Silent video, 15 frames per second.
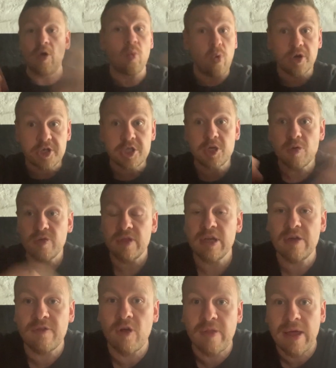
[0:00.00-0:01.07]
What do you think
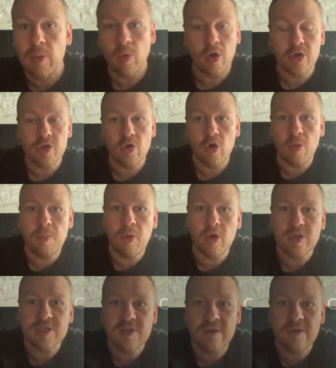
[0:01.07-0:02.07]
of all that? What are your points of